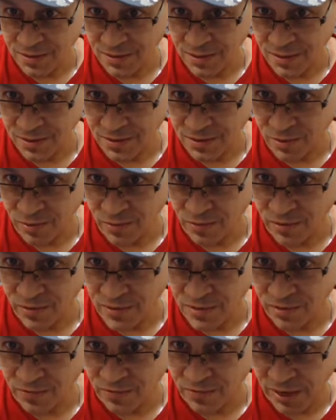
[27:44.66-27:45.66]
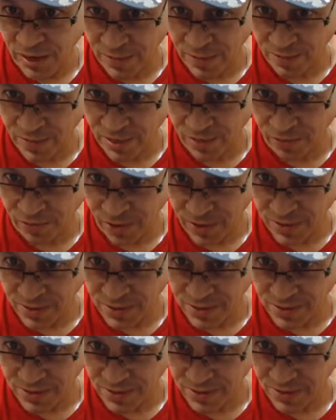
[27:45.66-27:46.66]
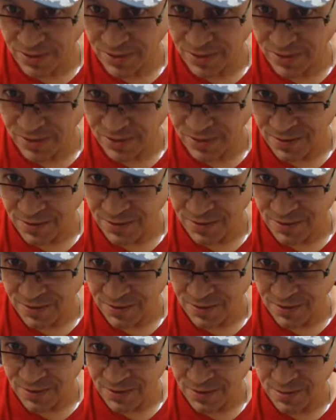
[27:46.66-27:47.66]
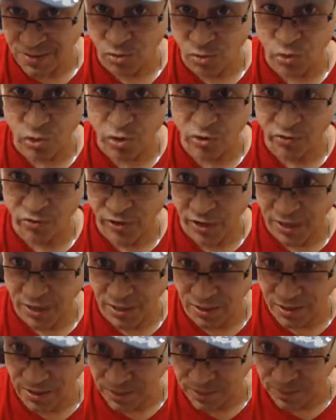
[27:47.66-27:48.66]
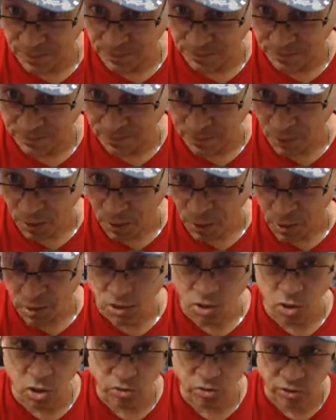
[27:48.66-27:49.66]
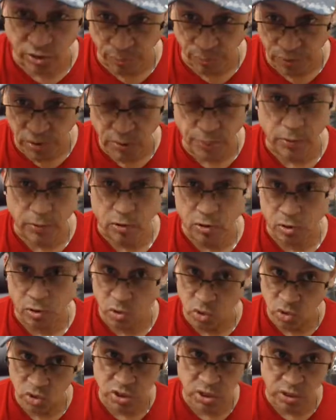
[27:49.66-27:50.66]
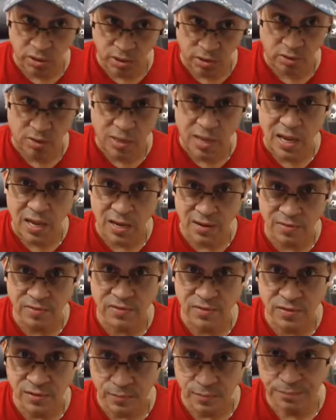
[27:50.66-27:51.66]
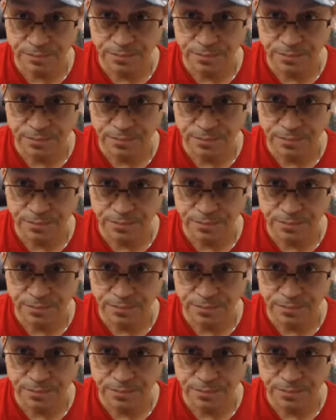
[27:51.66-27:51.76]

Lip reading: It's a fight, my friends. It's a real fight. You know, some people are losing their lives.